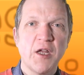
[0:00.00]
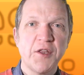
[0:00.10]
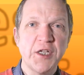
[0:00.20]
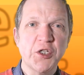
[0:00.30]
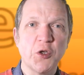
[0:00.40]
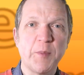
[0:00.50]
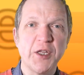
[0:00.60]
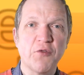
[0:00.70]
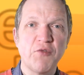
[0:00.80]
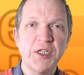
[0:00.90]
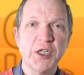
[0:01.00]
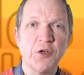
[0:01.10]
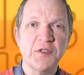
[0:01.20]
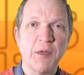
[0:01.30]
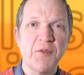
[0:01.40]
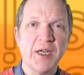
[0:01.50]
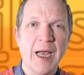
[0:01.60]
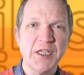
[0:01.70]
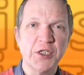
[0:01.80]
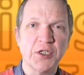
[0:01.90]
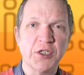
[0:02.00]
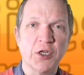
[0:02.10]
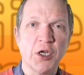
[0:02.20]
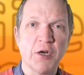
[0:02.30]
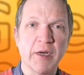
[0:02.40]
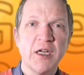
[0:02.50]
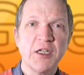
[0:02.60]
This could be the risk of something hazardous occurring,